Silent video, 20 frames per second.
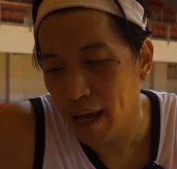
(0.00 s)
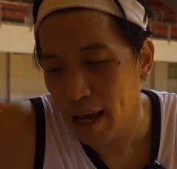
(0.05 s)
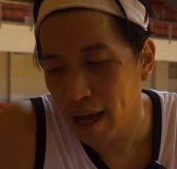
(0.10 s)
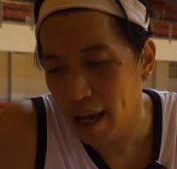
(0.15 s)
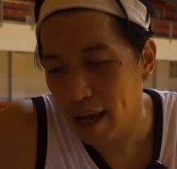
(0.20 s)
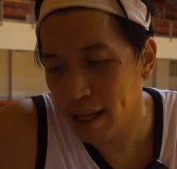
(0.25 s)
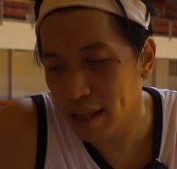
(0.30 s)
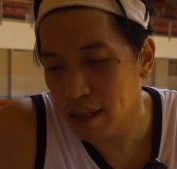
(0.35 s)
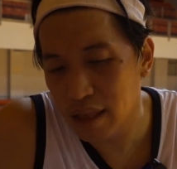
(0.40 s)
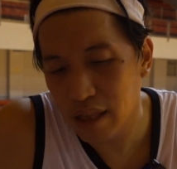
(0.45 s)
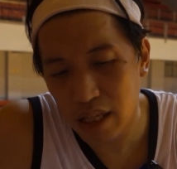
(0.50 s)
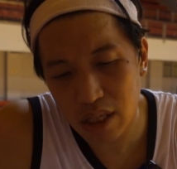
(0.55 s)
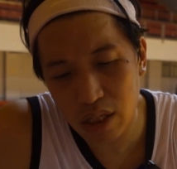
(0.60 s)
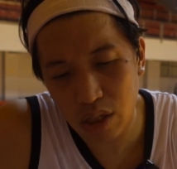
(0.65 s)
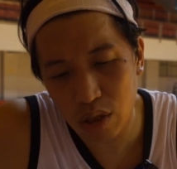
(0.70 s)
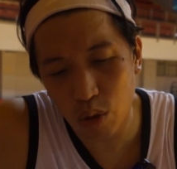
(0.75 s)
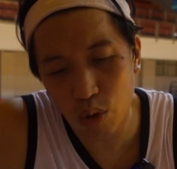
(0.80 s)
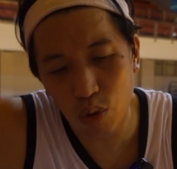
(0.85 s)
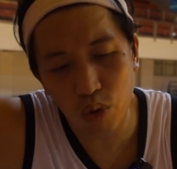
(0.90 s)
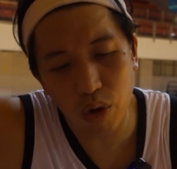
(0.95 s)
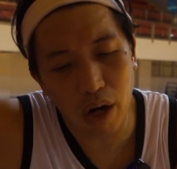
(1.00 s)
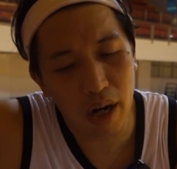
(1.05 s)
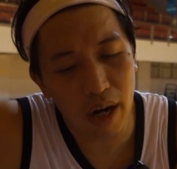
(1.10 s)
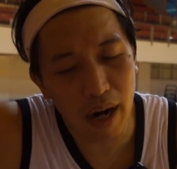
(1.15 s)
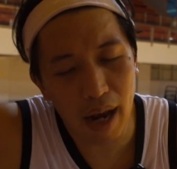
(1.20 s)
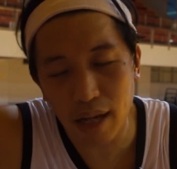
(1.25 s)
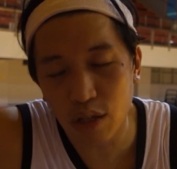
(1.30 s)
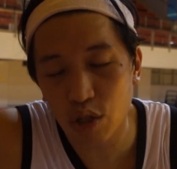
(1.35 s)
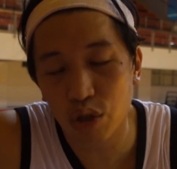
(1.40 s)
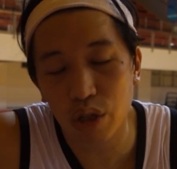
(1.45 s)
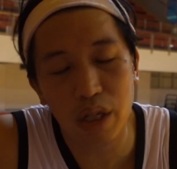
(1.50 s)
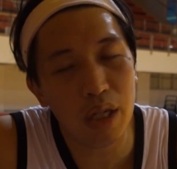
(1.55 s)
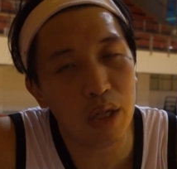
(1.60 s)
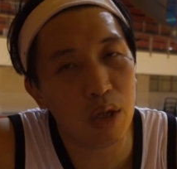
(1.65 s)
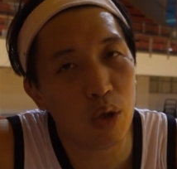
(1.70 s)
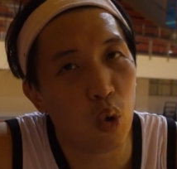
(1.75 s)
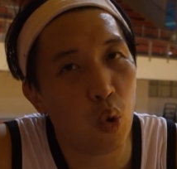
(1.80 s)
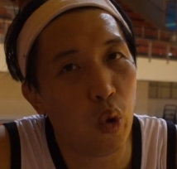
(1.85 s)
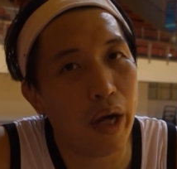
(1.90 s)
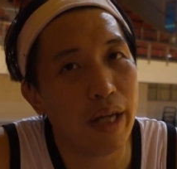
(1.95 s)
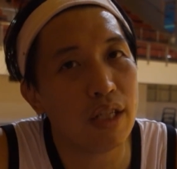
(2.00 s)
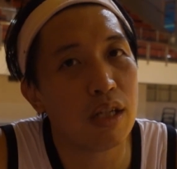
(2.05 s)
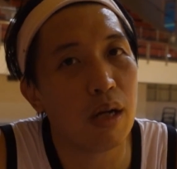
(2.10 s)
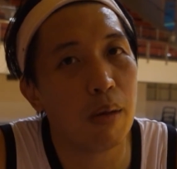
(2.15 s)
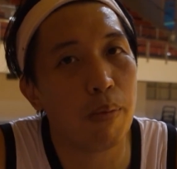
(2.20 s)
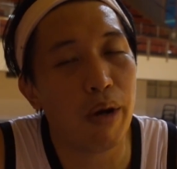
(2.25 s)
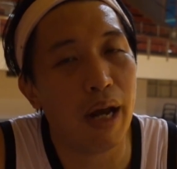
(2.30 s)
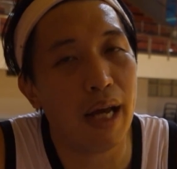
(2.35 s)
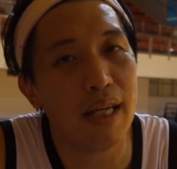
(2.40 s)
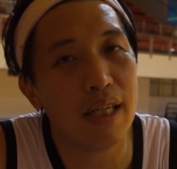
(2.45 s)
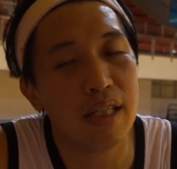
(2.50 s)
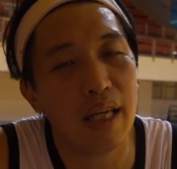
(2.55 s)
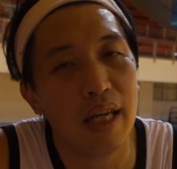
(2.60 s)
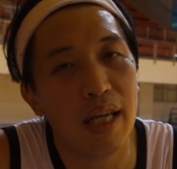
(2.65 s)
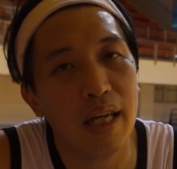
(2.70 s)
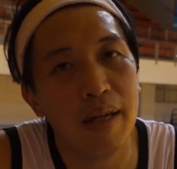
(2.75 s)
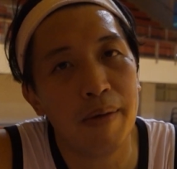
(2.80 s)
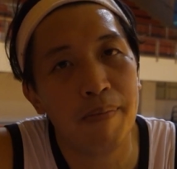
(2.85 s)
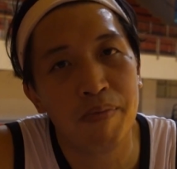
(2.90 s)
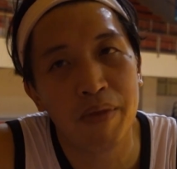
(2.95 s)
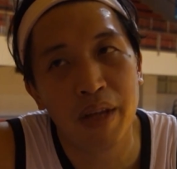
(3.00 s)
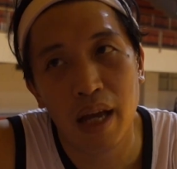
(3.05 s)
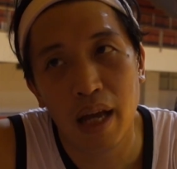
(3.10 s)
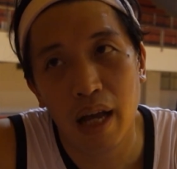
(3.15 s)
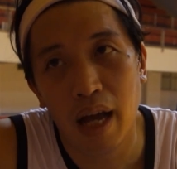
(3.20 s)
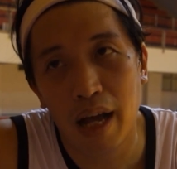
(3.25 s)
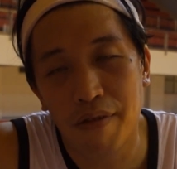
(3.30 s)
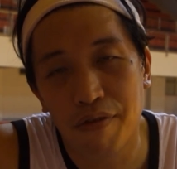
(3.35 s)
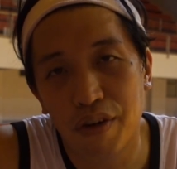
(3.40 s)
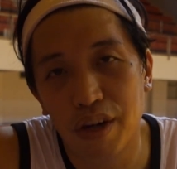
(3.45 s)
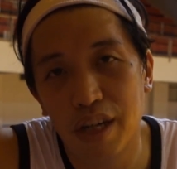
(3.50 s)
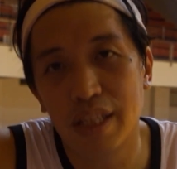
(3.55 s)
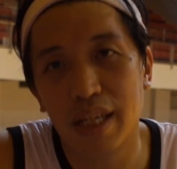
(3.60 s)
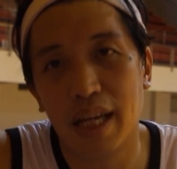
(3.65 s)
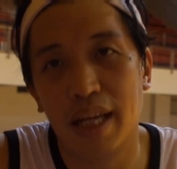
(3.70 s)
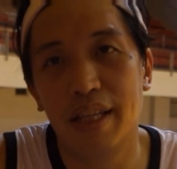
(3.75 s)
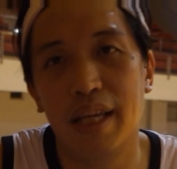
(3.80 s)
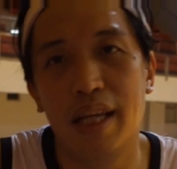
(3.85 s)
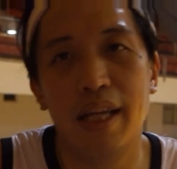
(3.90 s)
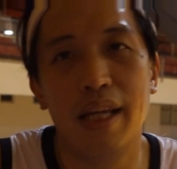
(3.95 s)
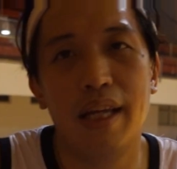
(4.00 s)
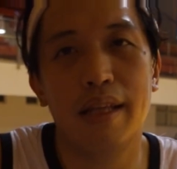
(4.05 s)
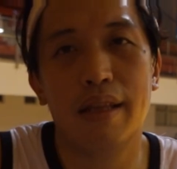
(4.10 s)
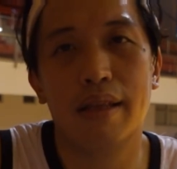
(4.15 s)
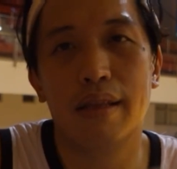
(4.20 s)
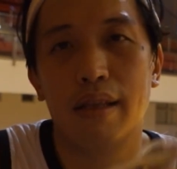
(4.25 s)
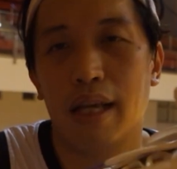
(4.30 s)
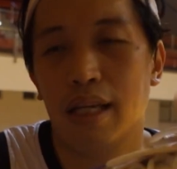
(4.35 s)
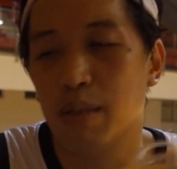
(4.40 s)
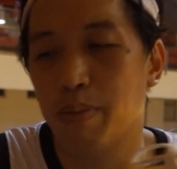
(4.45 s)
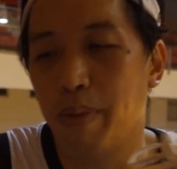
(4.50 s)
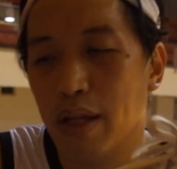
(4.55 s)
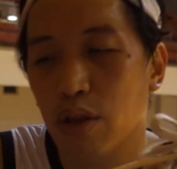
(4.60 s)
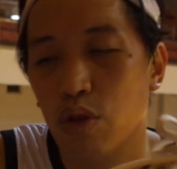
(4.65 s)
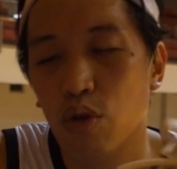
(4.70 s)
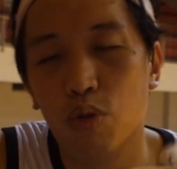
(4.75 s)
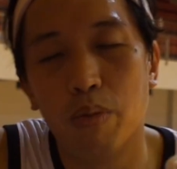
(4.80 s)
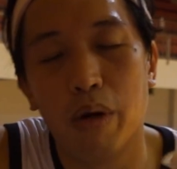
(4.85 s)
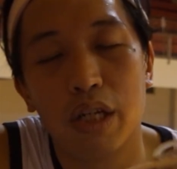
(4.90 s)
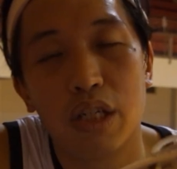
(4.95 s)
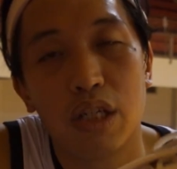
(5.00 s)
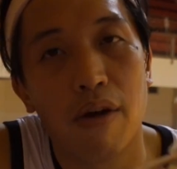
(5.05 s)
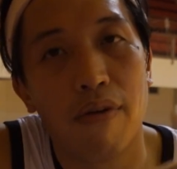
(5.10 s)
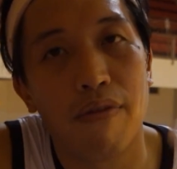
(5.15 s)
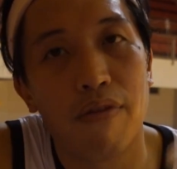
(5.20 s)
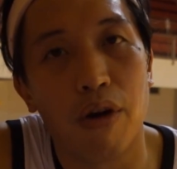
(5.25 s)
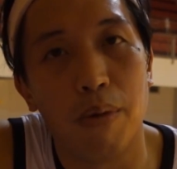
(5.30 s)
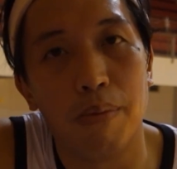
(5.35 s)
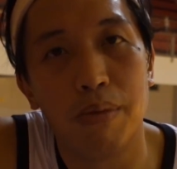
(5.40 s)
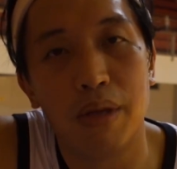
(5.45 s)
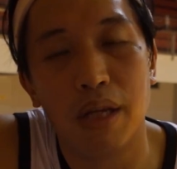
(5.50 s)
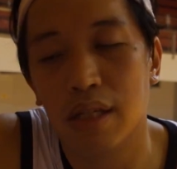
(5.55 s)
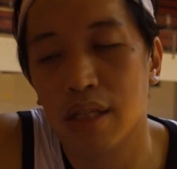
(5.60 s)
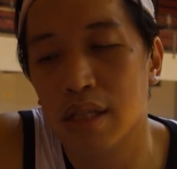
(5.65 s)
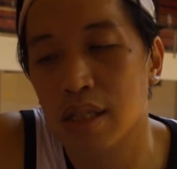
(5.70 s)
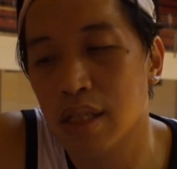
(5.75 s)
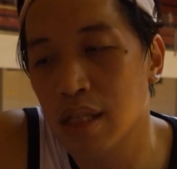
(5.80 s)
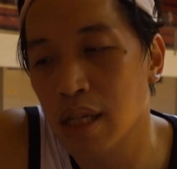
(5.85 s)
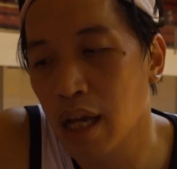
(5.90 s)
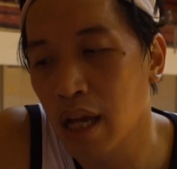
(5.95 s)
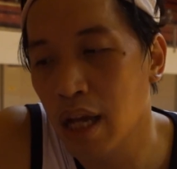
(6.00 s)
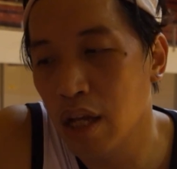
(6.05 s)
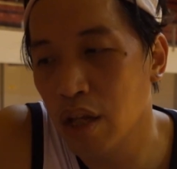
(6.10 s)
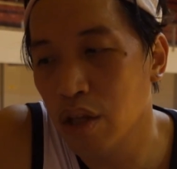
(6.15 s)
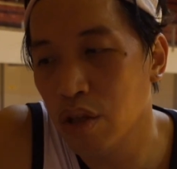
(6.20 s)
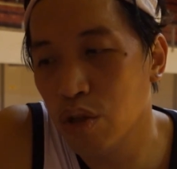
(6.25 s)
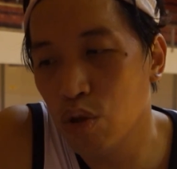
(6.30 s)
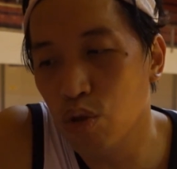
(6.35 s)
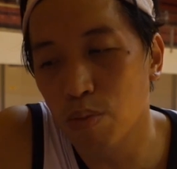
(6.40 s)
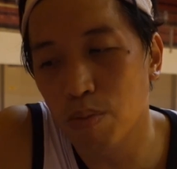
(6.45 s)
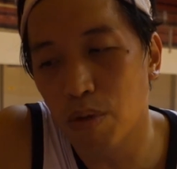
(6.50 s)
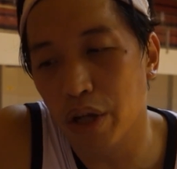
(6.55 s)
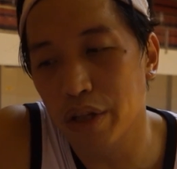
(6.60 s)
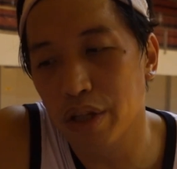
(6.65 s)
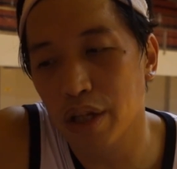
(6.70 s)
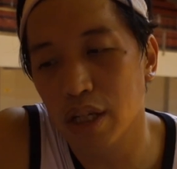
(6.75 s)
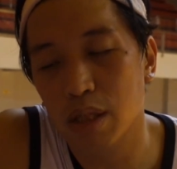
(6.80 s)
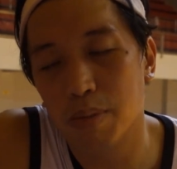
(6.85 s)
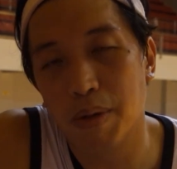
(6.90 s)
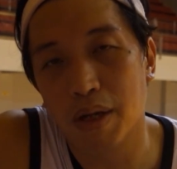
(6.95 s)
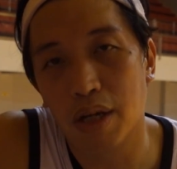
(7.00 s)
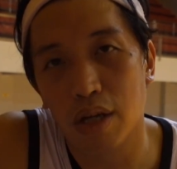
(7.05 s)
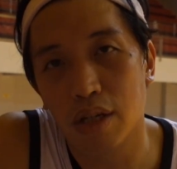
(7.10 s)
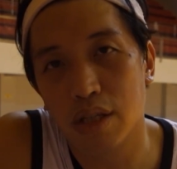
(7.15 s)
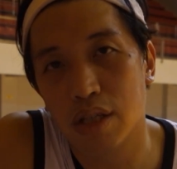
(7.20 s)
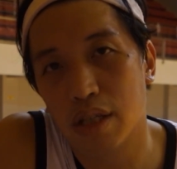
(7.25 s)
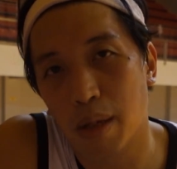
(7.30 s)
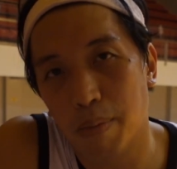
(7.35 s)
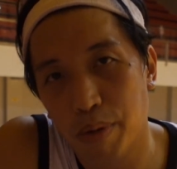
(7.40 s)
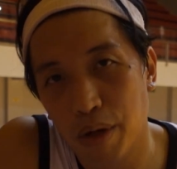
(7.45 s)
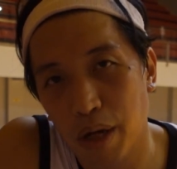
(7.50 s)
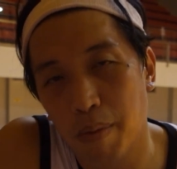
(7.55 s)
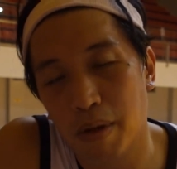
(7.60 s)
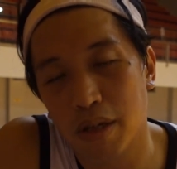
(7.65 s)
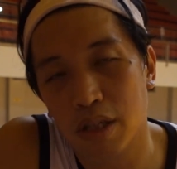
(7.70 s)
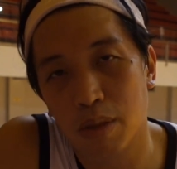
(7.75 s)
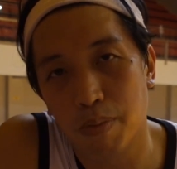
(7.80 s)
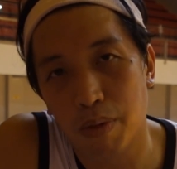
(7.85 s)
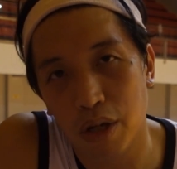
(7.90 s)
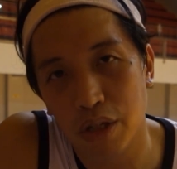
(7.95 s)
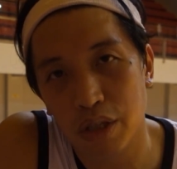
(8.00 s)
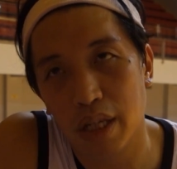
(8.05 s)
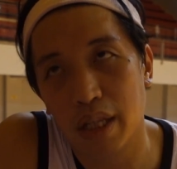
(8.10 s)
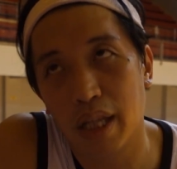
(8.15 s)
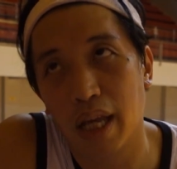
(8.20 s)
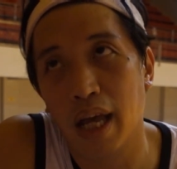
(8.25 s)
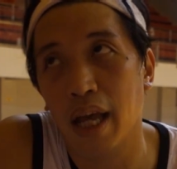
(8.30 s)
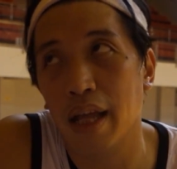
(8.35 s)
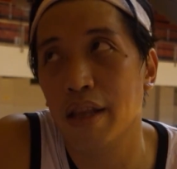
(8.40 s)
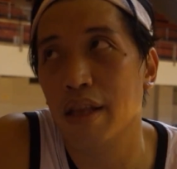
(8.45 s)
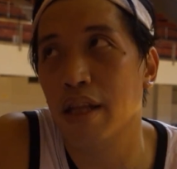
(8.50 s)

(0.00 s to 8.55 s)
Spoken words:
And these two are actually quite surprising. At first, I didn't expect too much from these two models because they're pretty much budget, and